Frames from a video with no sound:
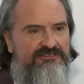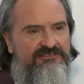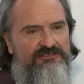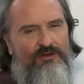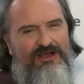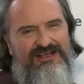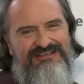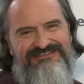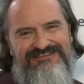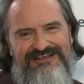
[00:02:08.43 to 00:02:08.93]
So
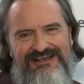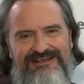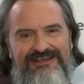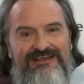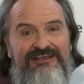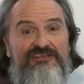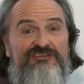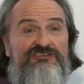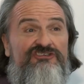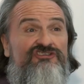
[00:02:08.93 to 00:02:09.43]
I say
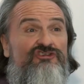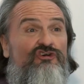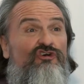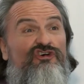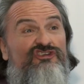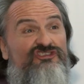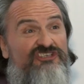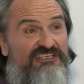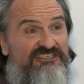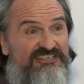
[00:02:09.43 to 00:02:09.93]

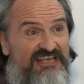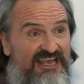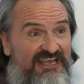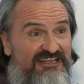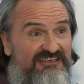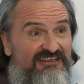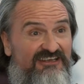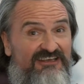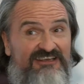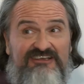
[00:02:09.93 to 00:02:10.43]
stores are
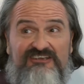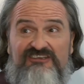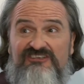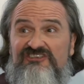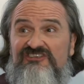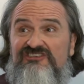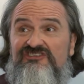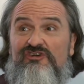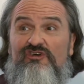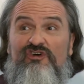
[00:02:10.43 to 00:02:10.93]
dead because
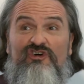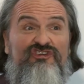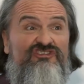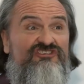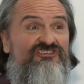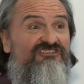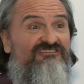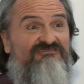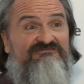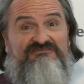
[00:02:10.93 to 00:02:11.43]

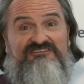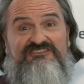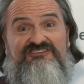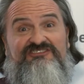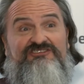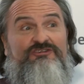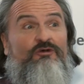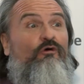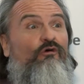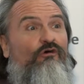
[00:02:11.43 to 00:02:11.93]
stores
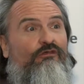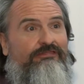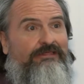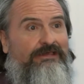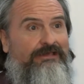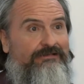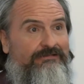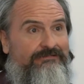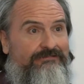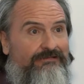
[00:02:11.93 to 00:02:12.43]
store
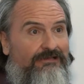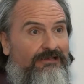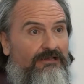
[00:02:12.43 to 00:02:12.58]
things.